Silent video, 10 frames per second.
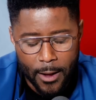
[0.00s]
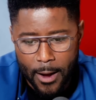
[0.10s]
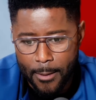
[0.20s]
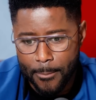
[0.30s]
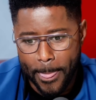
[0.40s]

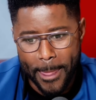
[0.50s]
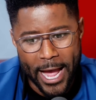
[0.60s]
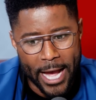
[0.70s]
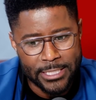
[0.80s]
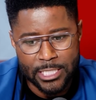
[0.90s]

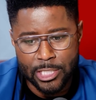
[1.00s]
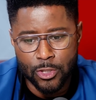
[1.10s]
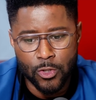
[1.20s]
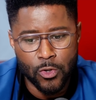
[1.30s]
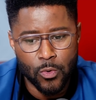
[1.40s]
I just
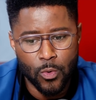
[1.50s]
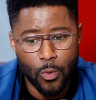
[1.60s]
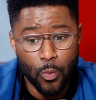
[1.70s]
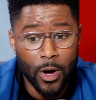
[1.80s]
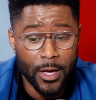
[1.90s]
knew,
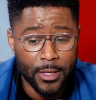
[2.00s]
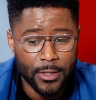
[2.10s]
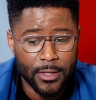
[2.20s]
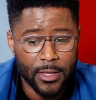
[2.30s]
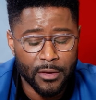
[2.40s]

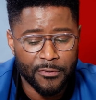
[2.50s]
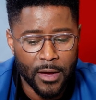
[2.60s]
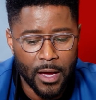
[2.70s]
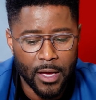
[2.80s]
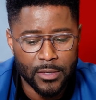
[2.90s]
one, if
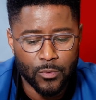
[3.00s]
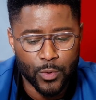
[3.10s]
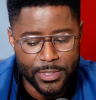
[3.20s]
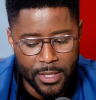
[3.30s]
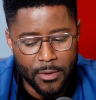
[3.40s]
I
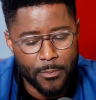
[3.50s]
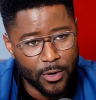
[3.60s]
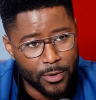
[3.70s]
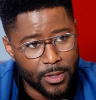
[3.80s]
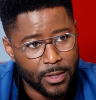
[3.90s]
was in the
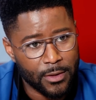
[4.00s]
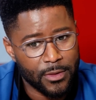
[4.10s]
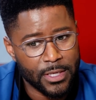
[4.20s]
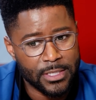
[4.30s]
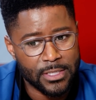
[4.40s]

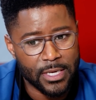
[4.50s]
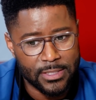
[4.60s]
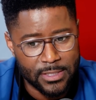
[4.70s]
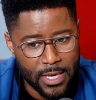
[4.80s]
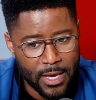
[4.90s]
building, these
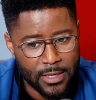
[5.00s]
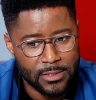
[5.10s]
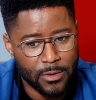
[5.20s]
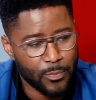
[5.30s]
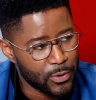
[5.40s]

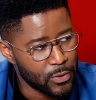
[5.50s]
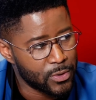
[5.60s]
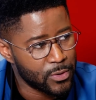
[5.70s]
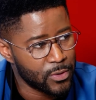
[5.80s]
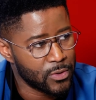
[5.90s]
execs and
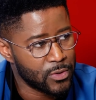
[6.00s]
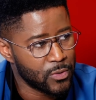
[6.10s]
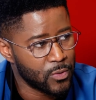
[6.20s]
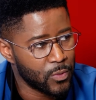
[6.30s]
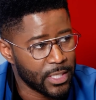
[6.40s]

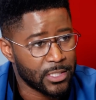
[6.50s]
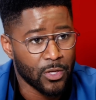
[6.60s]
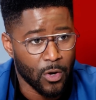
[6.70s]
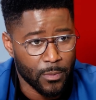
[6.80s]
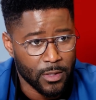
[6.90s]
producers would get
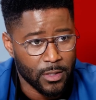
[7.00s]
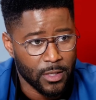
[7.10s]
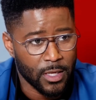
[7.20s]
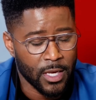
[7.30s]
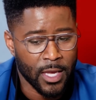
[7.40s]
to know me.
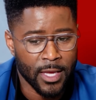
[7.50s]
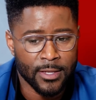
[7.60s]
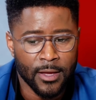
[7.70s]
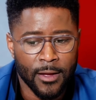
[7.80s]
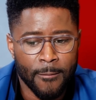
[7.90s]
Yeah.
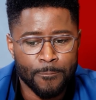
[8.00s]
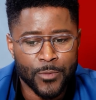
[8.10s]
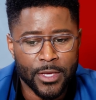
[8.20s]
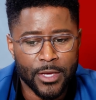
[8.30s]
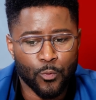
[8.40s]
And
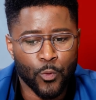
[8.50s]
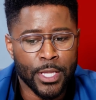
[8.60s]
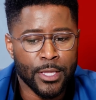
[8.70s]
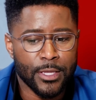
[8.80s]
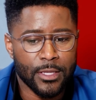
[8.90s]

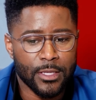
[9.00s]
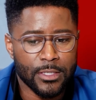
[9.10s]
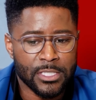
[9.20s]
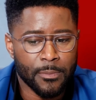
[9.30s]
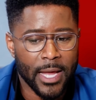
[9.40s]
when
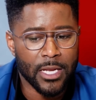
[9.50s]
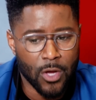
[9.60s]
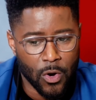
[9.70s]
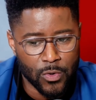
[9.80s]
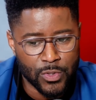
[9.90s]
somebody
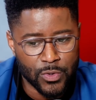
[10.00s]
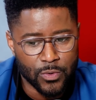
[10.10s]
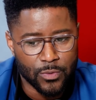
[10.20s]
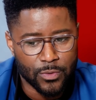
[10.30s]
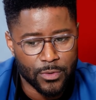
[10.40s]
knows
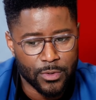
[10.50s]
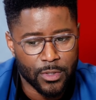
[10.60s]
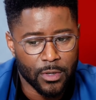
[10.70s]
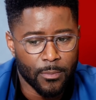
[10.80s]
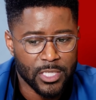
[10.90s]
you,
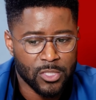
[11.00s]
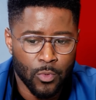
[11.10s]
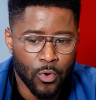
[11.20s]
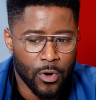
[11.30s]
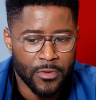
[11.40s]
you're much
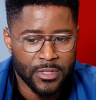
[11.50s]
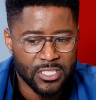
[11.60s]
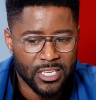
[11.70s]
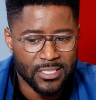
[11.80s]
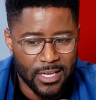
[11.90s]
more
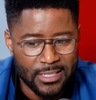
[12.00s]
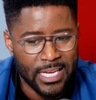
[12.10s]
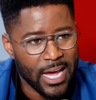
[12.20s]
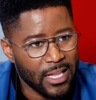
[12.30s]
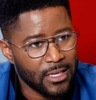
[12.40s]
than just a
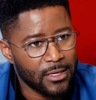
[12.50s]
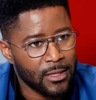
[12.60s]
talent.